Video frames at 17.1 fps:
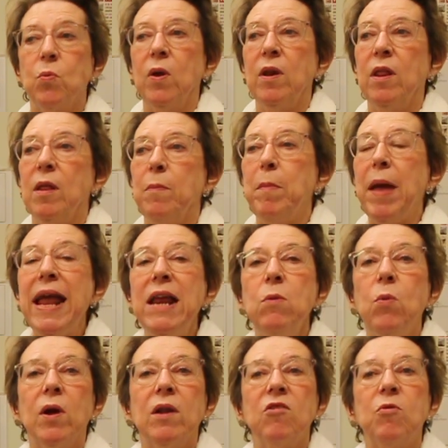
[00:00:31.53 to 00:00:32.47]
one of the
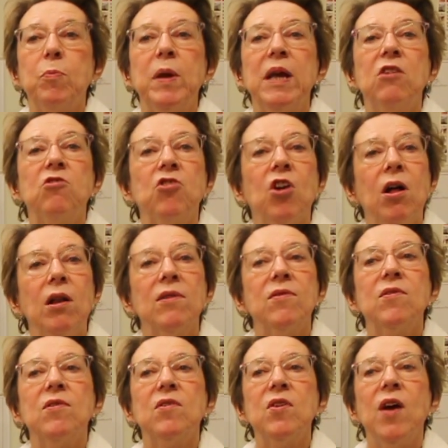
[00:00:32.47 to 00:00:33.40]
main ones being
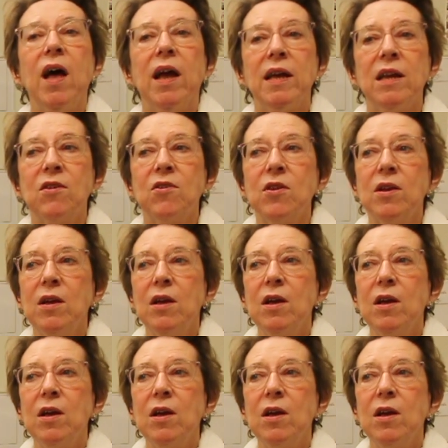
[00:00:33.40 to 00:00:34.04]
Charles Tite,